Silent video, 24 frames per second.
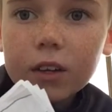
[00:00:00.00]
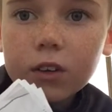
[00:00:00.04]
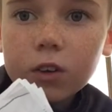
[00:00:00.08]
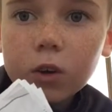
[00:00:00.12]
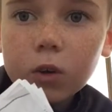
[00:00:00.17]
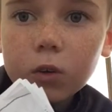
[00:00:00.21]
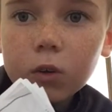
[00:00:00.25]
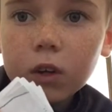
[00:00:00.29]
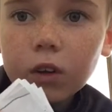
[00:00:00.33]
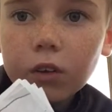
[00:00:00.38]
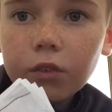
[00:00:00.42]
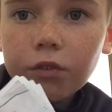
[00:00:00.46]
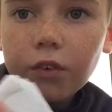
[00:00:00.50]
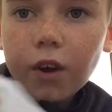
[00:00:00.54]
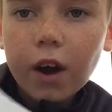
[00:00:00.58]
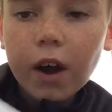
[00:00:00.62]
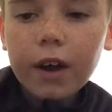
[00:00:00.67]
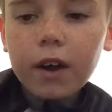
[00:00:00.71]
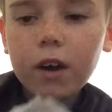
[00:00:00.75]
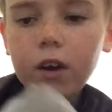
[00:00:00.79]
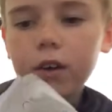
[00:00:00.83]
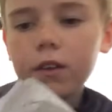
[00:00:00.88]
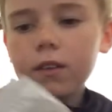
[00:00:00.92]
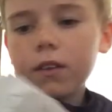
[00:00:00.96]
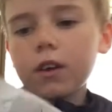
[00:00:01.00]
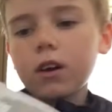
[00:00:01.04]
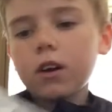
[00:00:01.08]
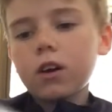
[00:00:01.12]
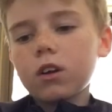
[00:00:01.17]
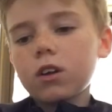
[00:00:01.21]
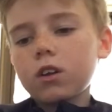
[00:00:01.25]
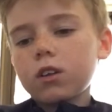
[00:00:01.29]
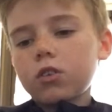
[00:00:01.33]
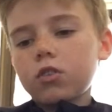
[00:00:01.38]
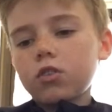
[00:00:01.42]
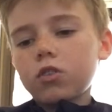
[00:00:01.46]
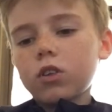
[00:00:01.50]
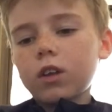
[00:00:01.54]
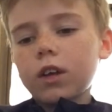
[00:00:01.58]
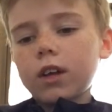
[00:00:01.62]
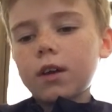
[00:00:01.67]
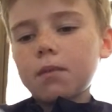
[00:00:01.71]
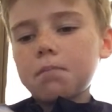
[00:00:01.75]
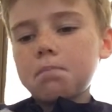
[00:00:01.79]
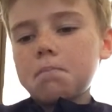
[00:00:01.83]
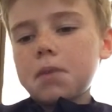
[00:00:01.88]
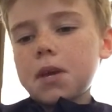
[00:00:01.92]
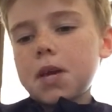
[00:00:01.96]
holding fire, and they're gonna do a
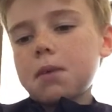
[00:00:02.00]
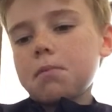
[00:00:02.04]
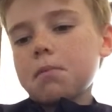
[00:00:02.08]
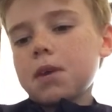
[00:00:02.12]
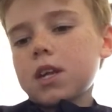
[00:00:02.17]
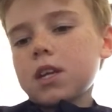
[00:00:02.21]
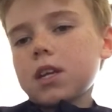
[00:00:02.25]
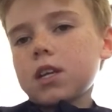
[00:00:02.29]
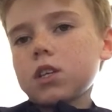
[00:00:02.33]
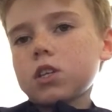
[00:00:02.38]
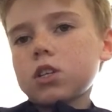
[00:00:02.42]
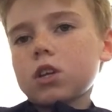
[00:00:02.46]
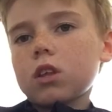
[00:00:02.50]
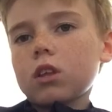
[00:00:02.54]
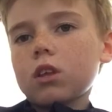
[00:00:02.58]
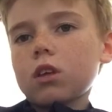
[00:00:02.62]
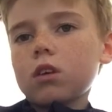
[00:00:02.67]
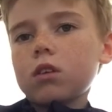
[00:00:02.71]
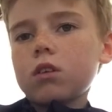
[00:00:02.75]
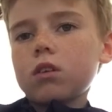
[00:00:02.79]
beam at each other.